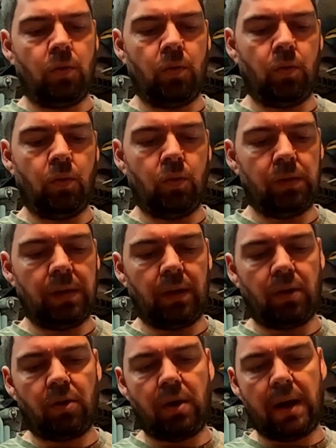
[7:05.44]
Ooh, there's a little
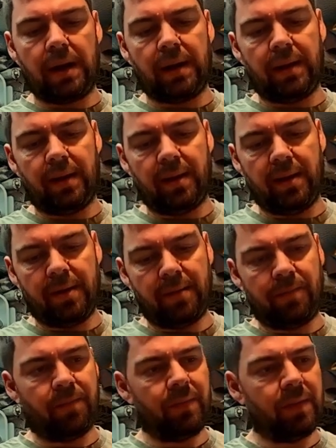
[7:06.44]
crack in it there.
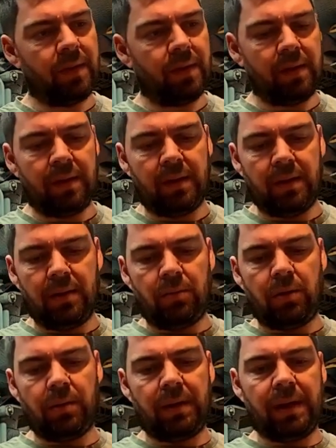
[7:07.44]

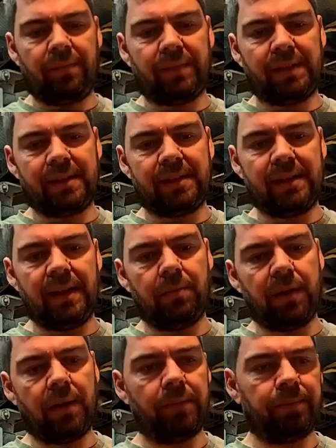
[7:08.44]
Probably gonna have to
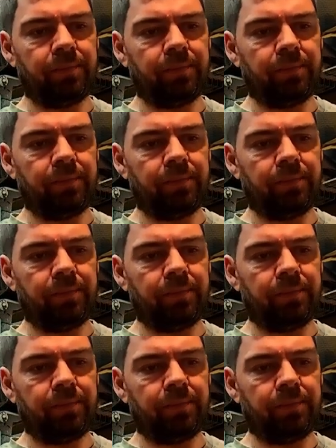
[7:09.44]
steam it